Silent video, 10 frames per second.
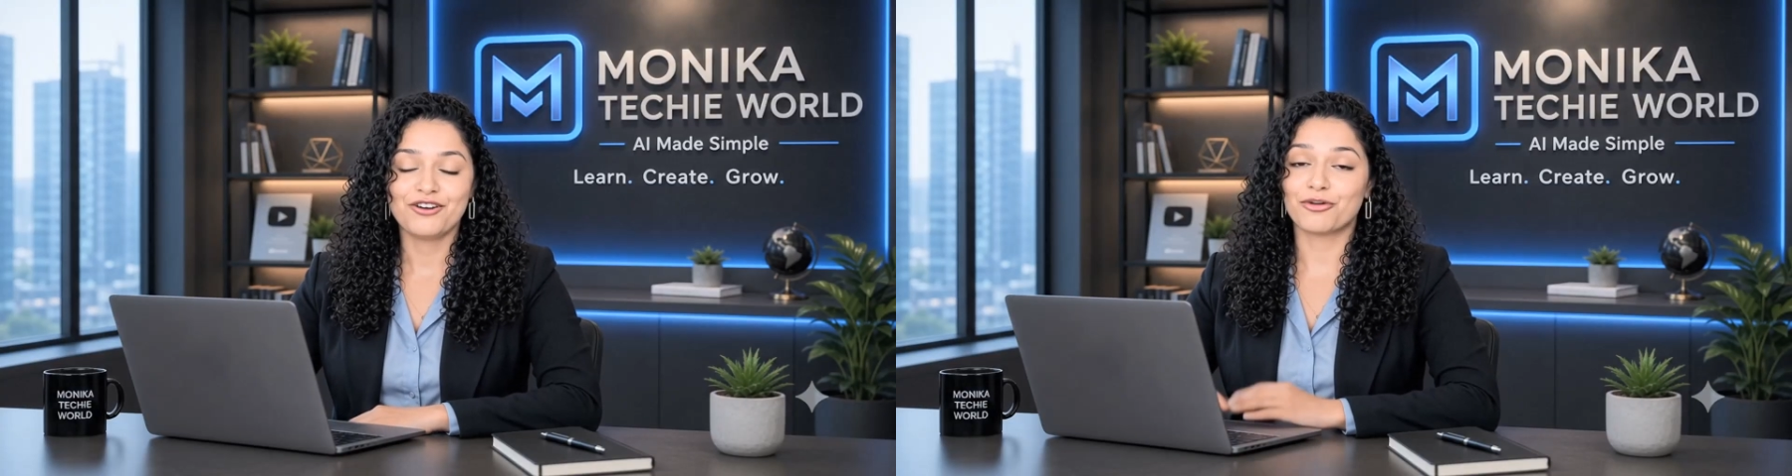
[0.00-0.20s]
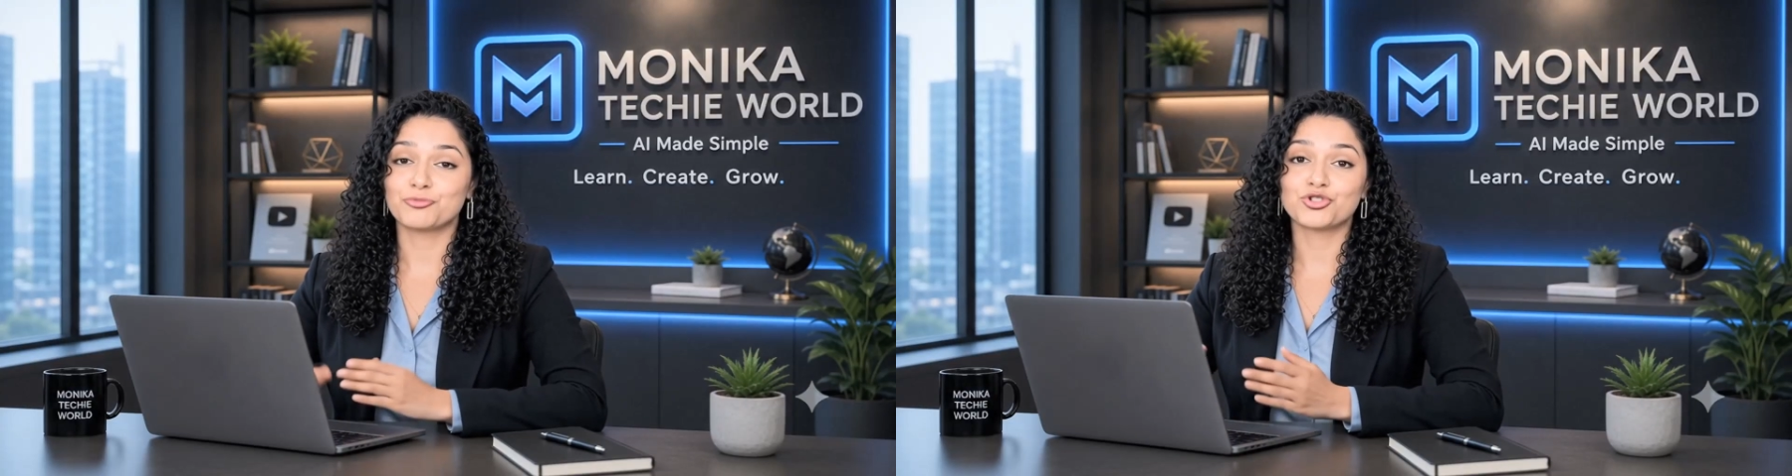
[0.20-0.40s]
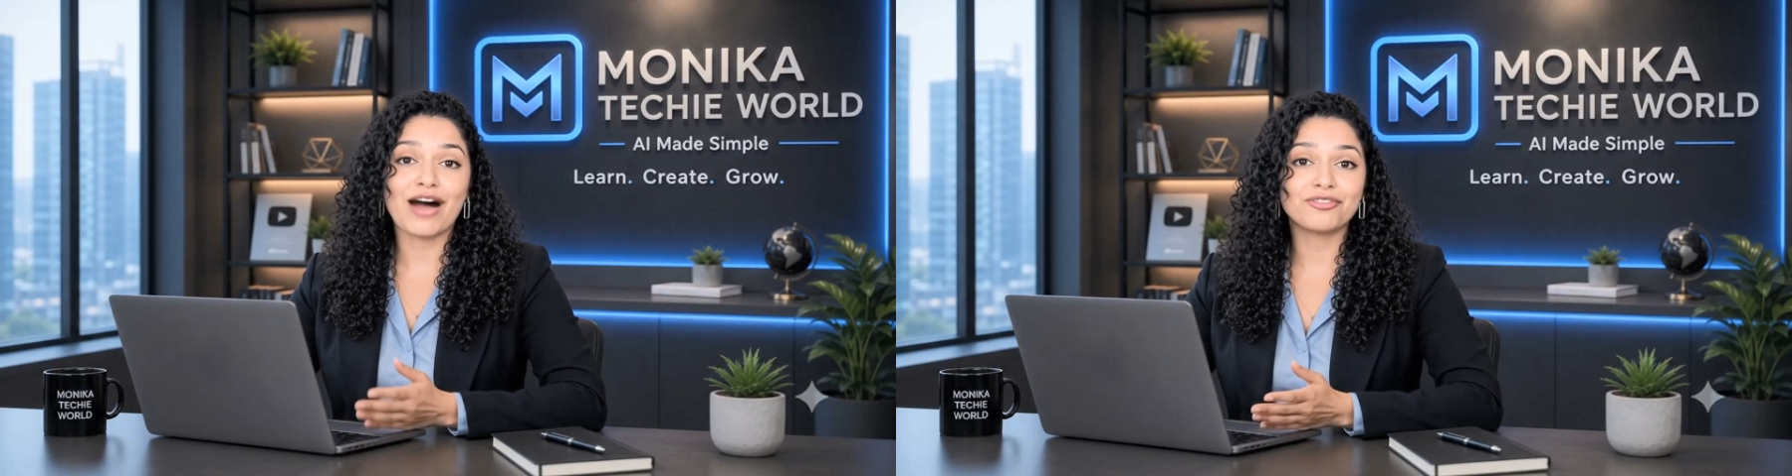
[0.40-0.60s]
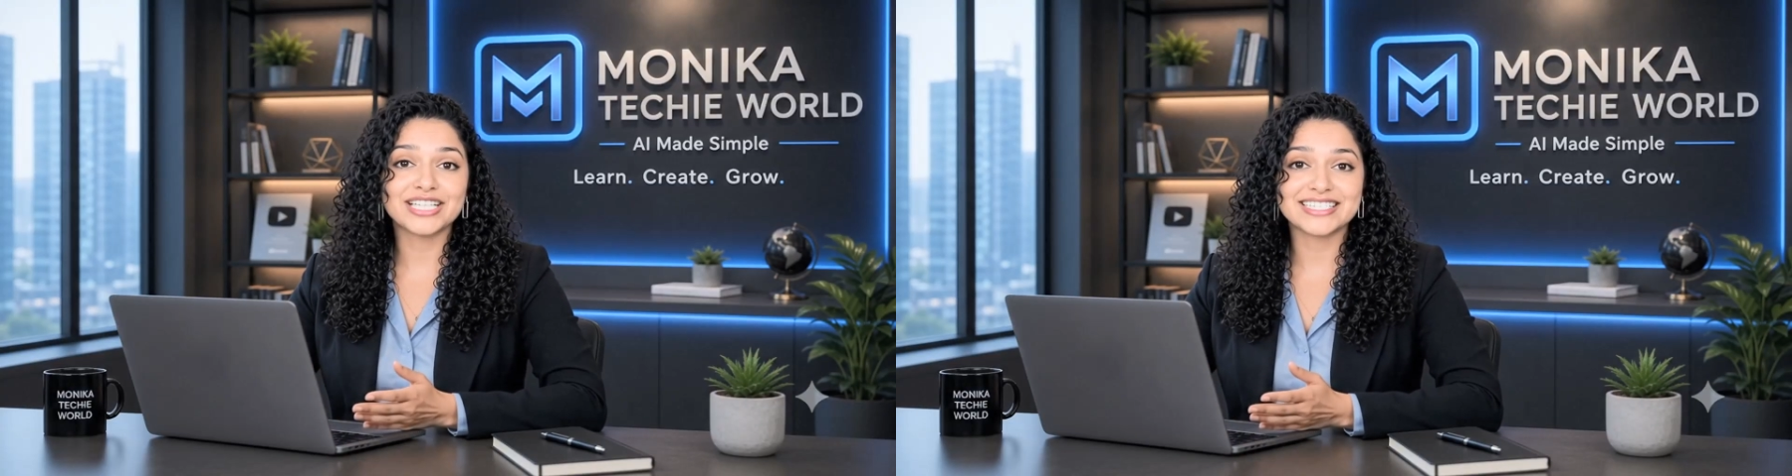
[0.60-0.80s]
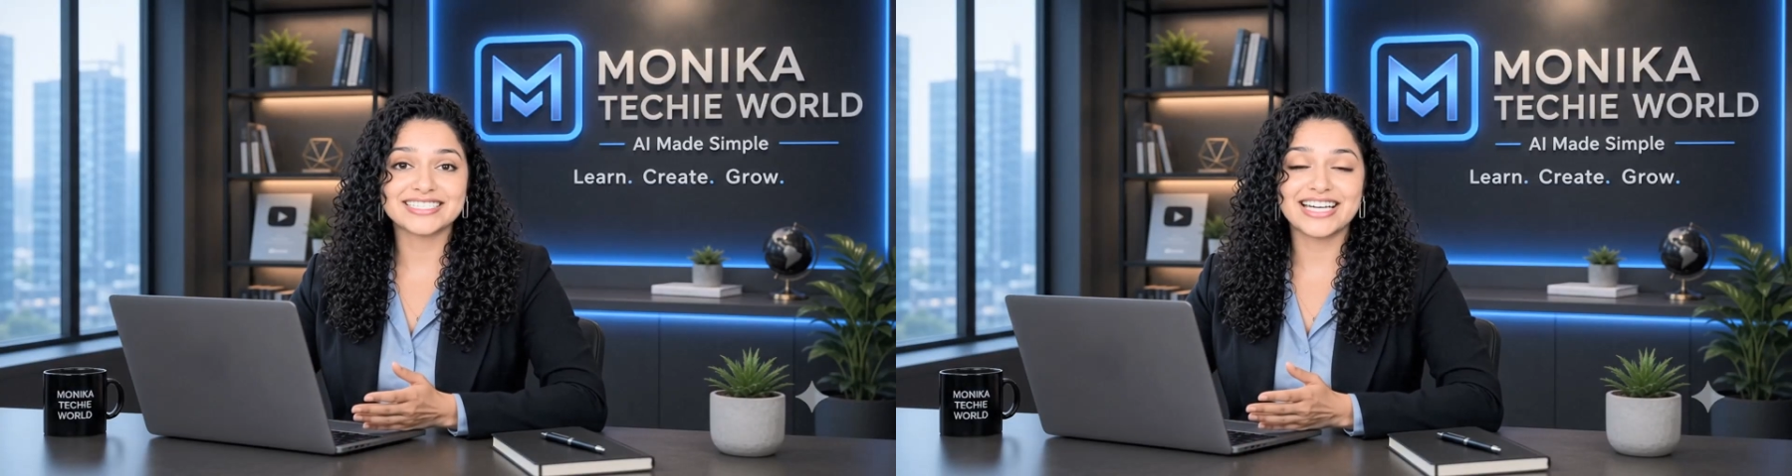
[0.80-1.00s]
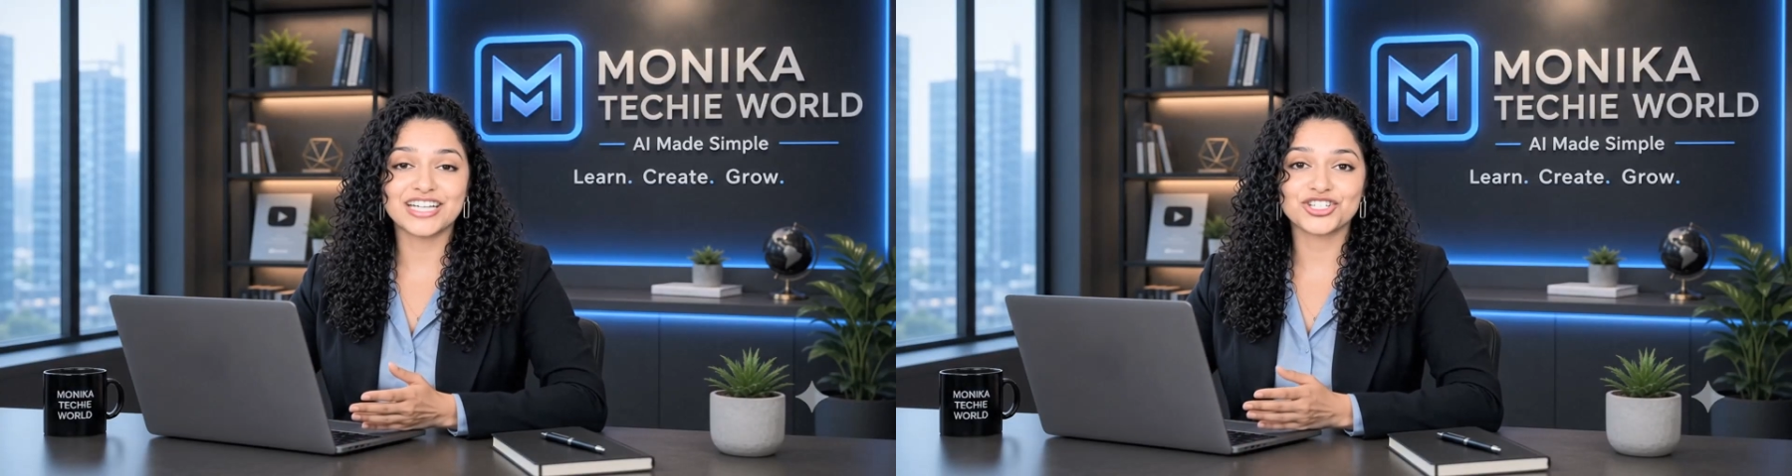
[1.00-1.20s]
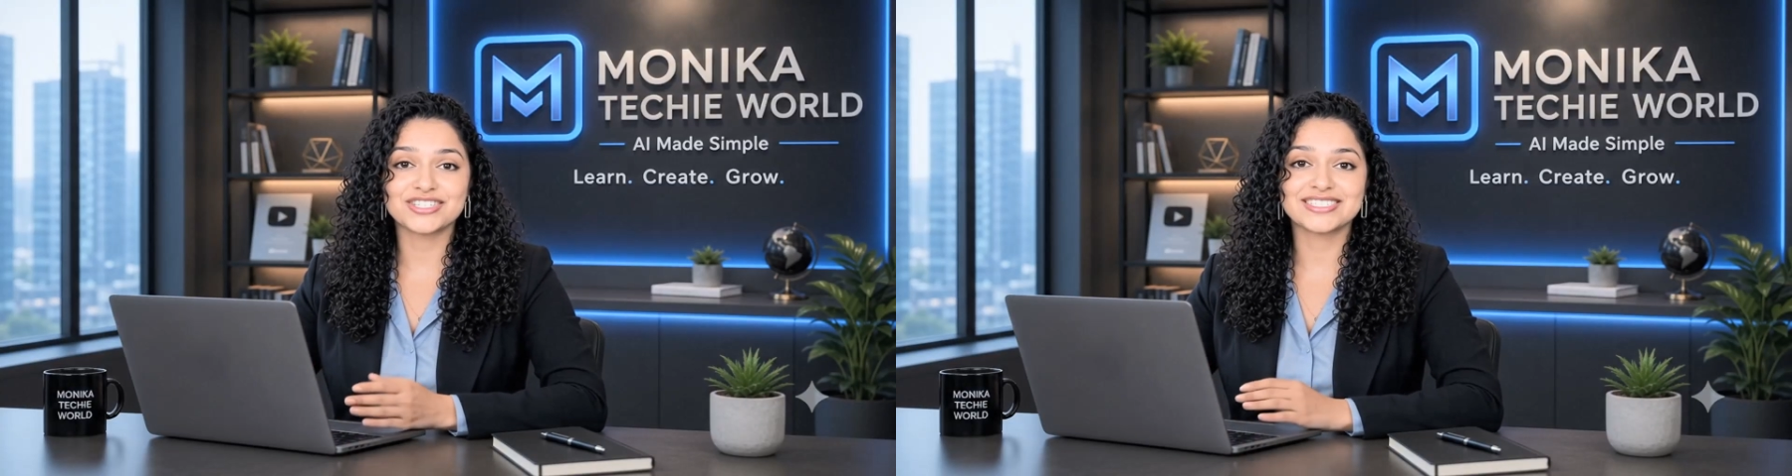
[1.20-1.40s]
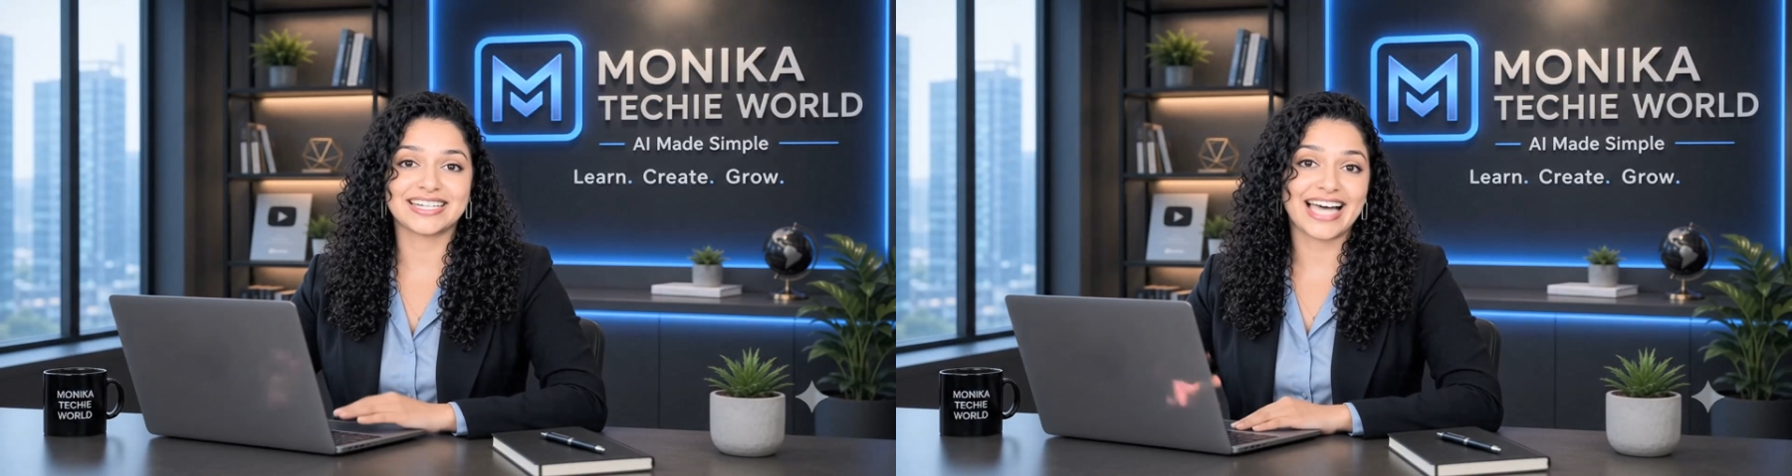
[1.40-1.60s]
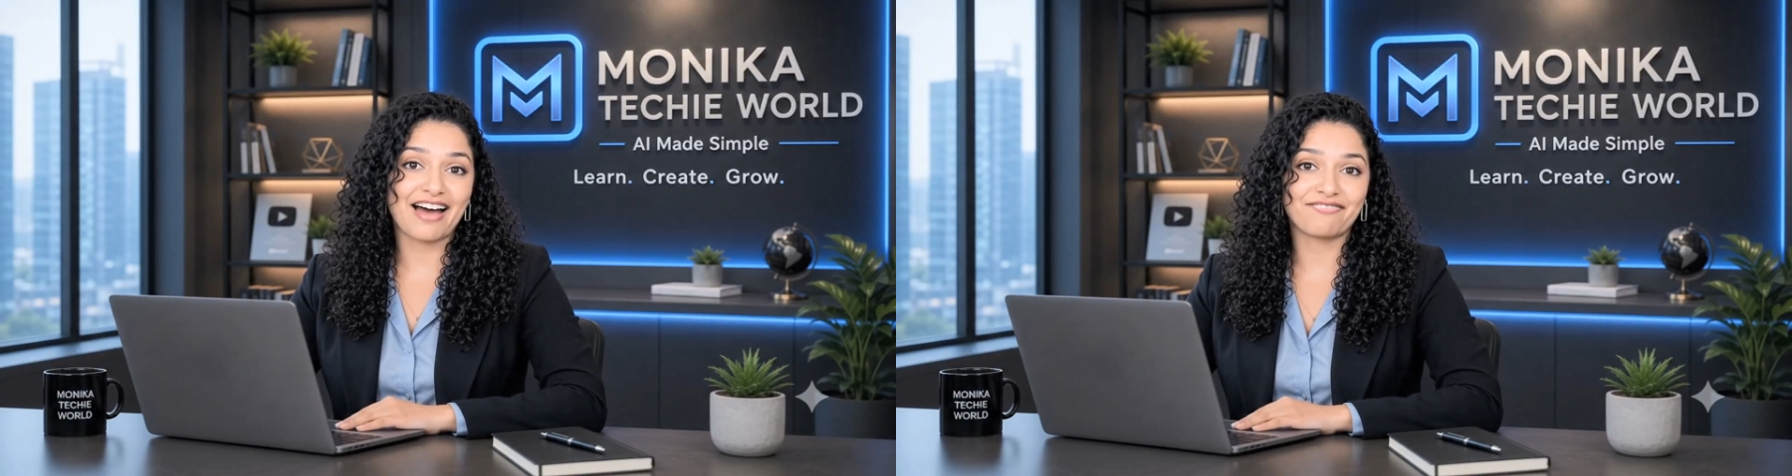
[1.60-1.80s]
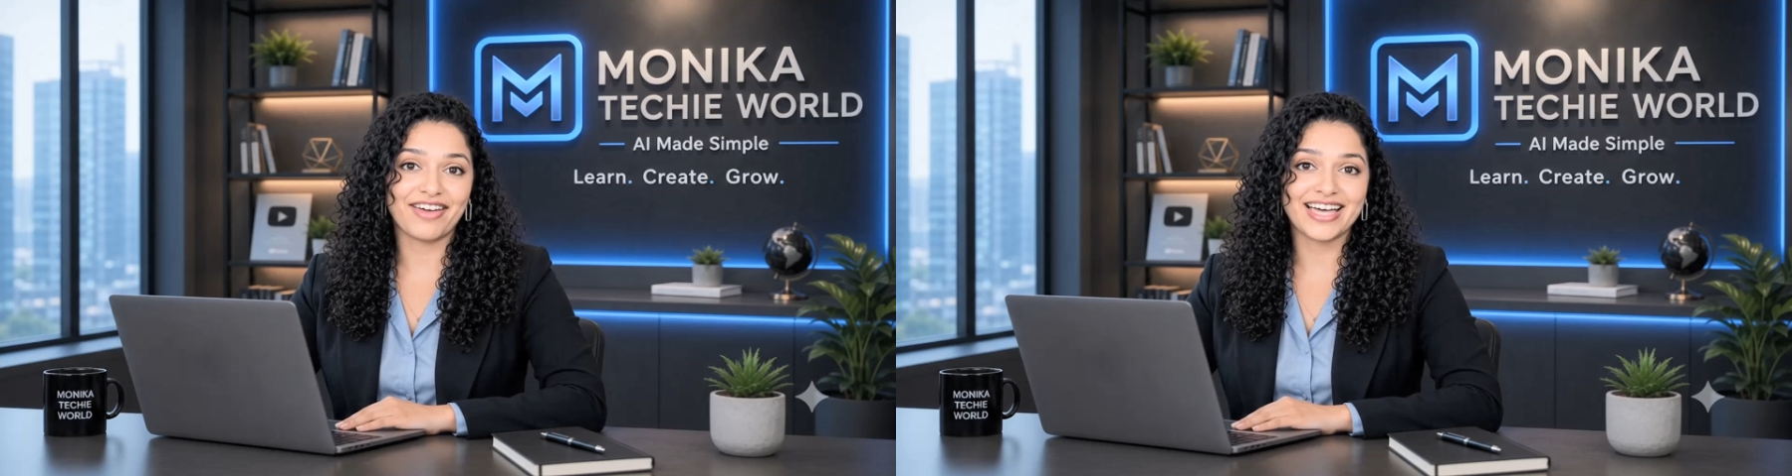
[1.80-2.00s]
from travel destinations and
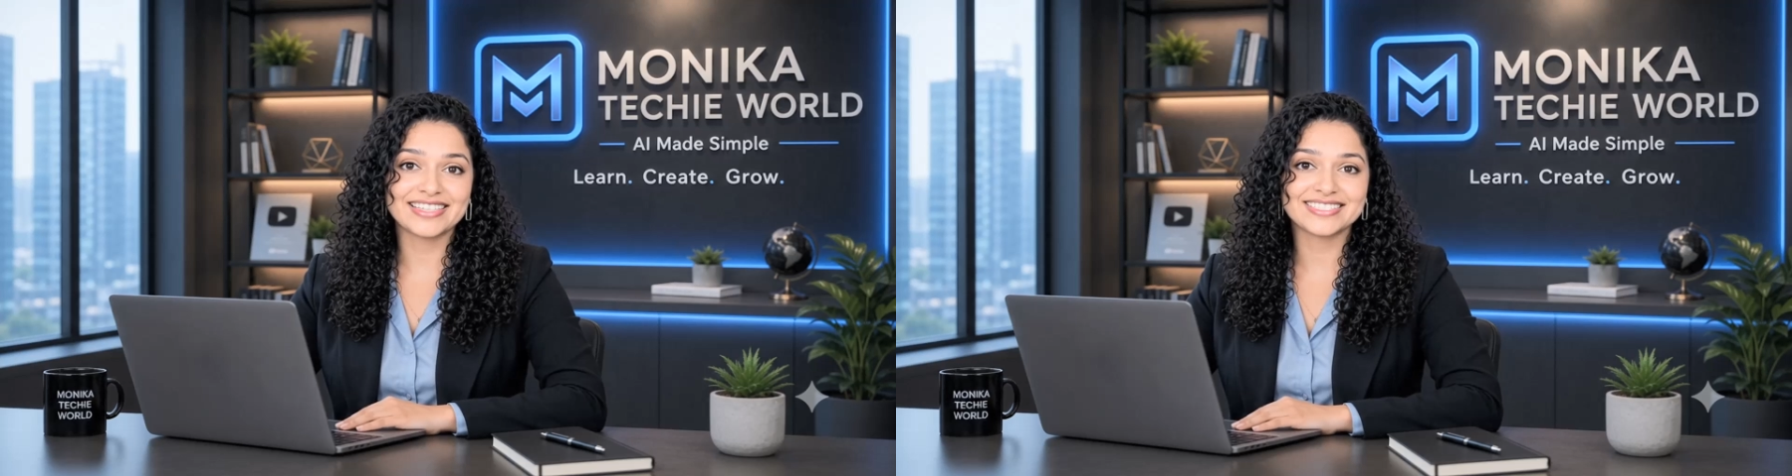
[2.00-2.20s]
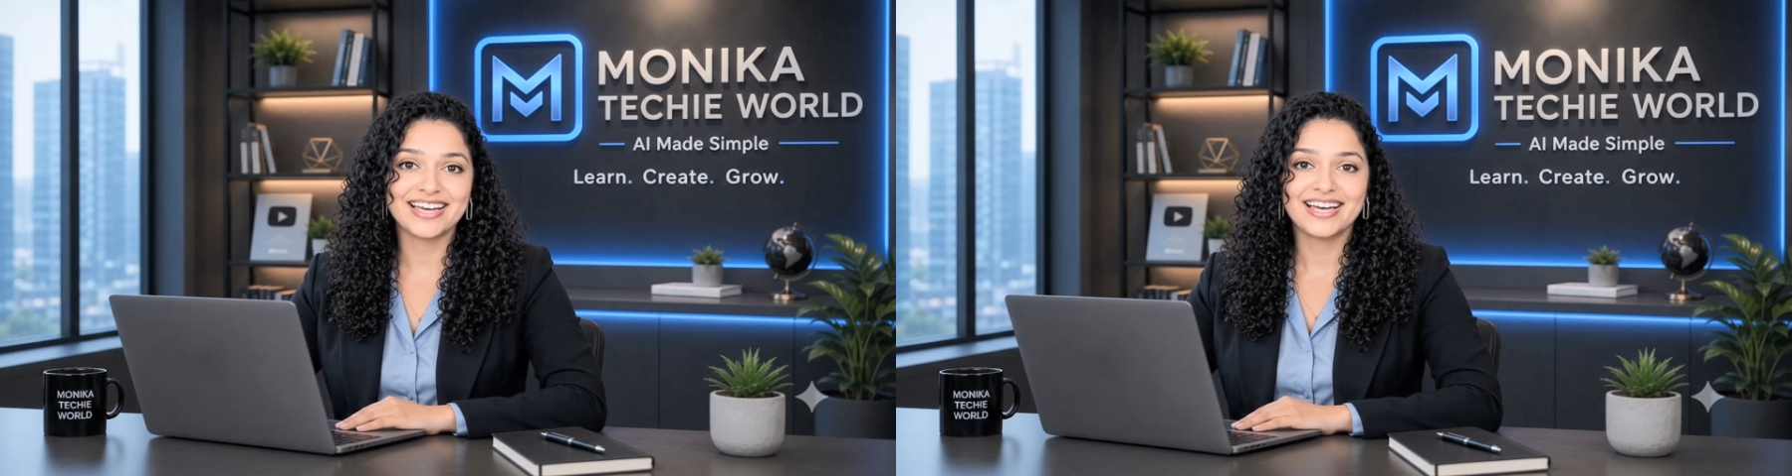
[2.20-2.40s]
cafes